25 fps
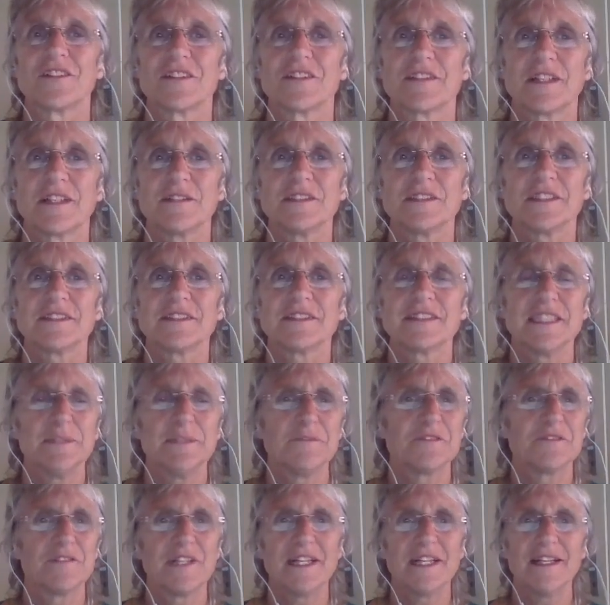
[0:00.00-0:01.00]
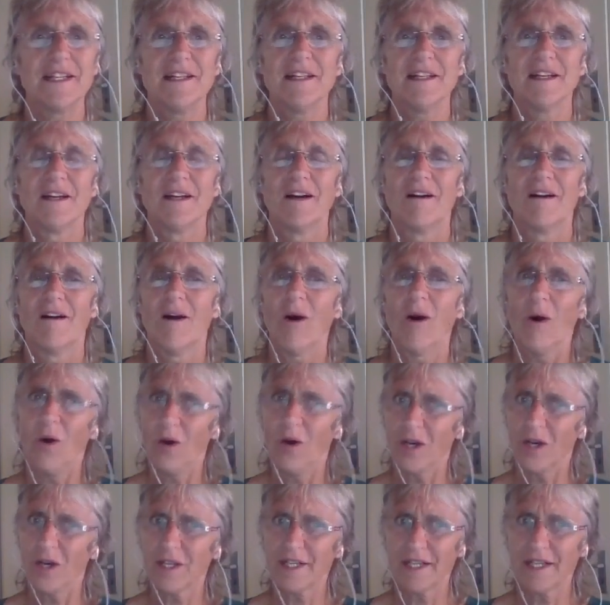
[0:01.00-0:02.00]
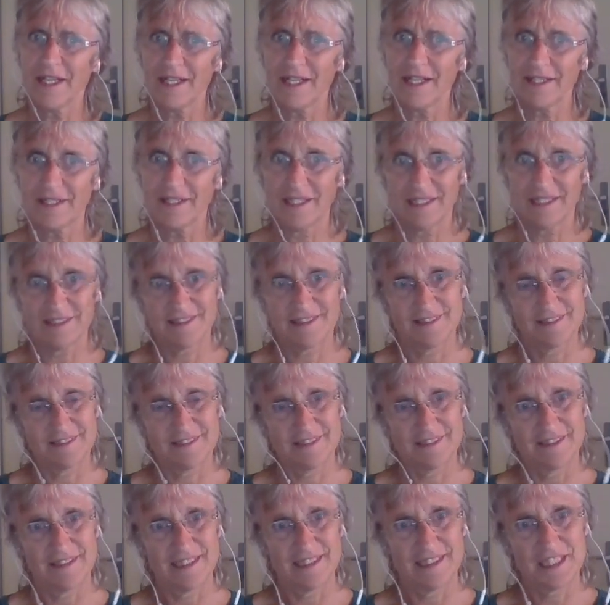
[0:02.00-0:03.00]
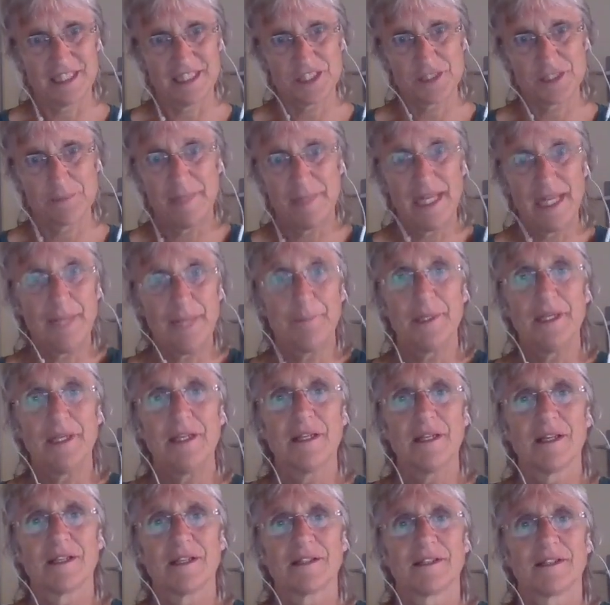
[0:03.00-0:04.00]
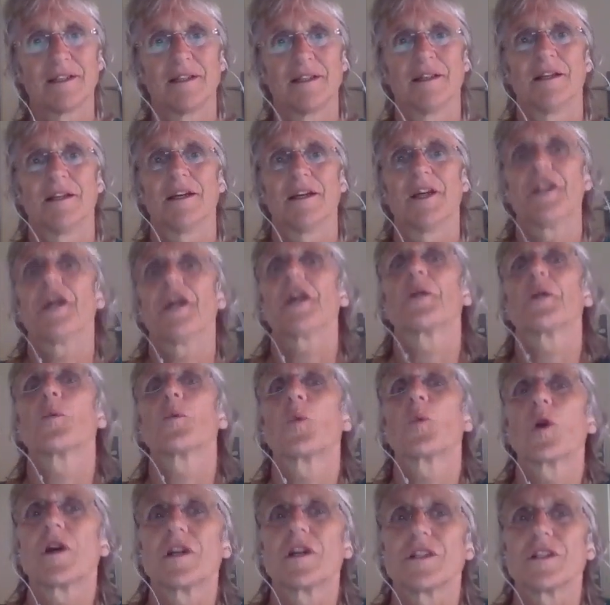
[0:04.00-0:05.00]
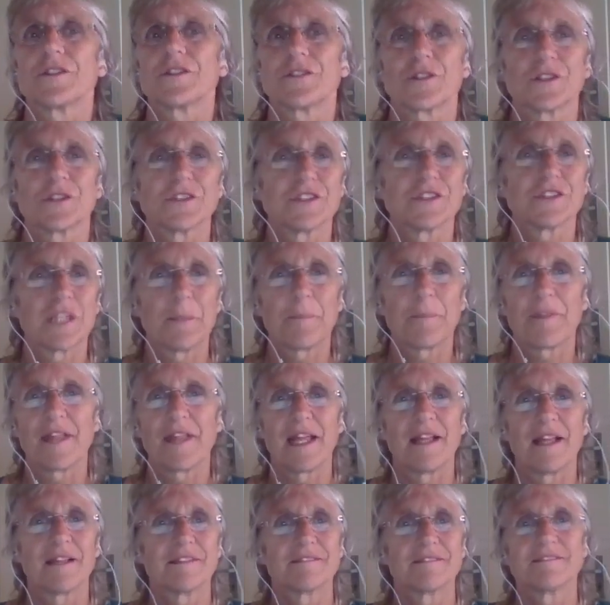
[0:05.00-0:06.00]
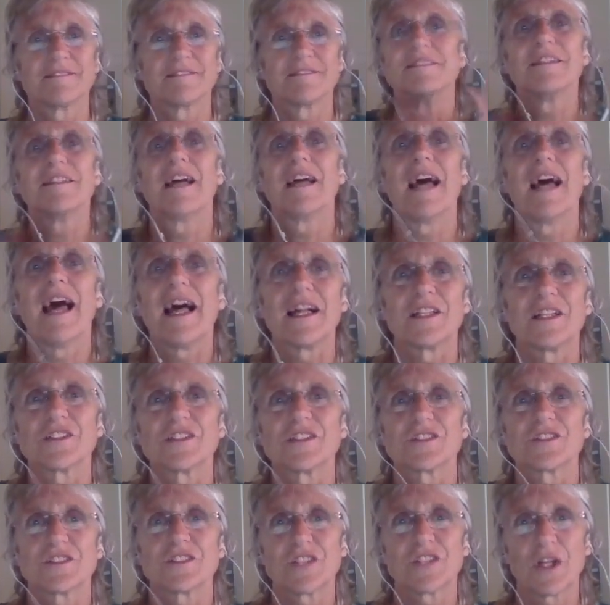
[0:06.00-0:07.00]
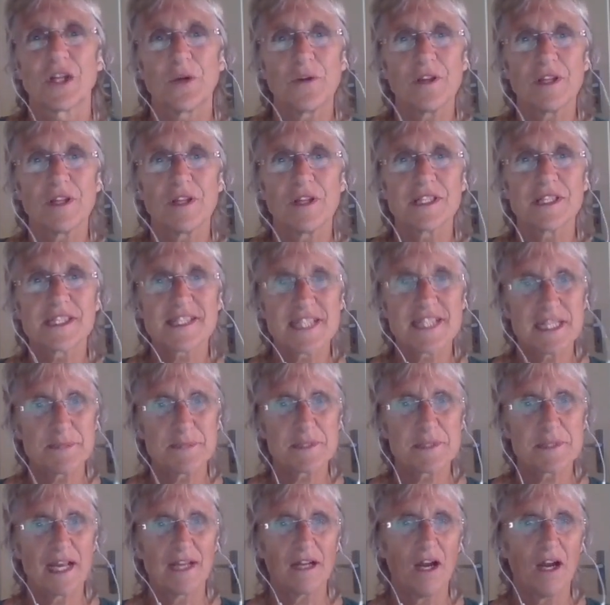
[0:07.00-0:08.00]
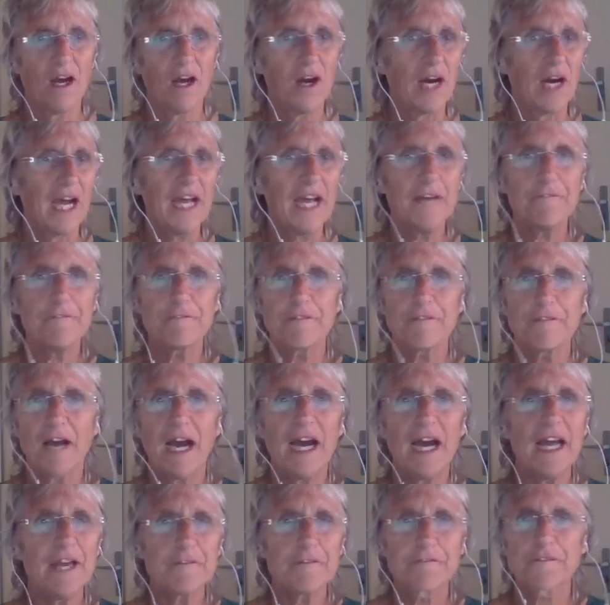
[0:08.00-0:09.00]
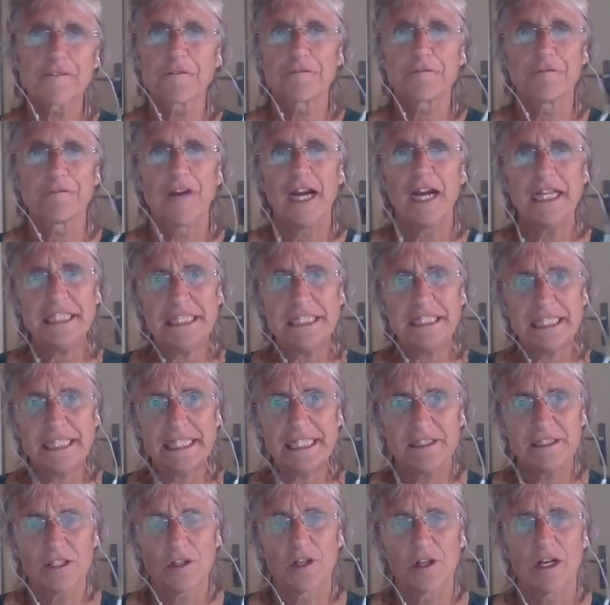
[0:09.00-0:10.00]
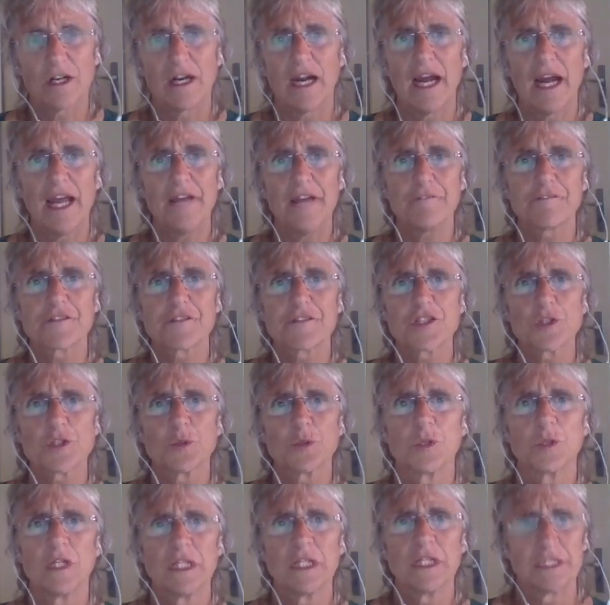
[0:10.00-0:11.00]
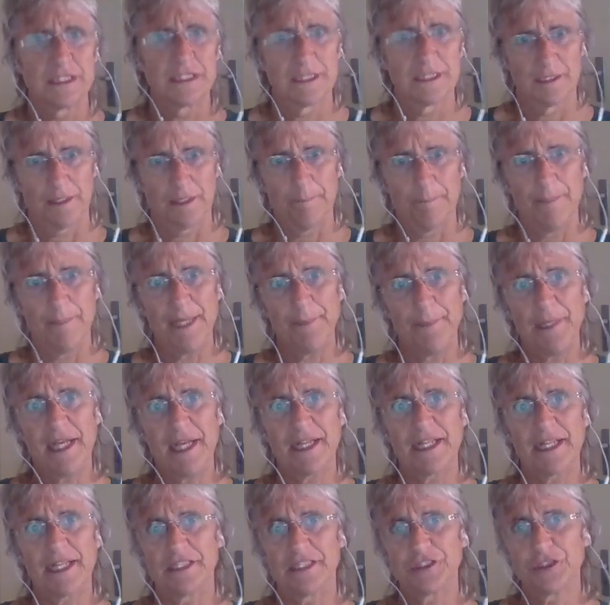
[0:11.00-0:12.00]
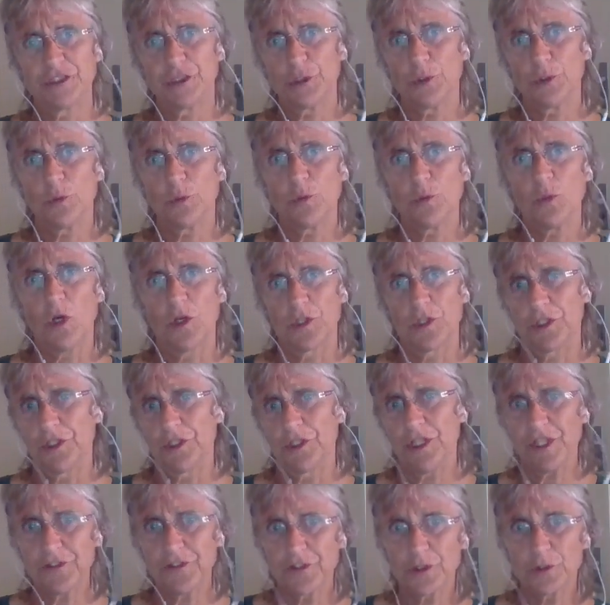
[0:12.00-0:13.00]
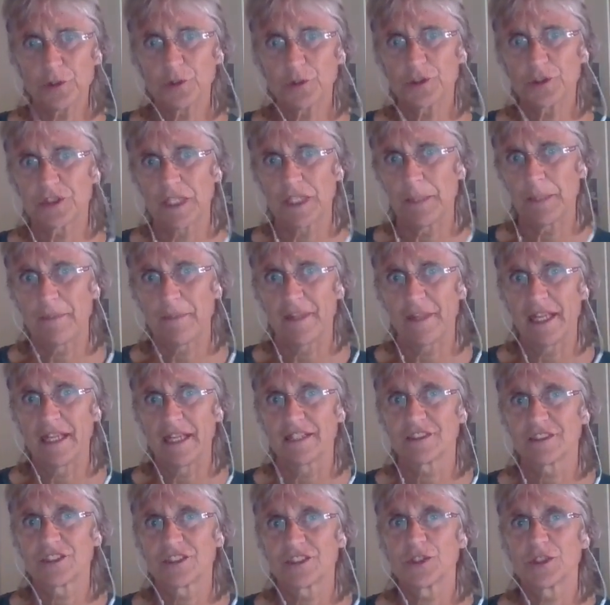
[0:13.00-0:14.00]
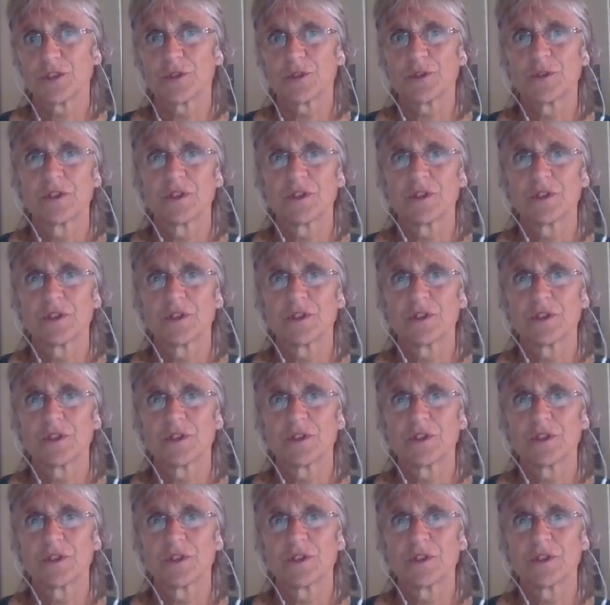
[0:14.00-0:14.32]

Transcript: So it seems very odd that there's maybe another world or something else. So it seems like, oh, I have to find it, or I have to, maybe I can do or not do something to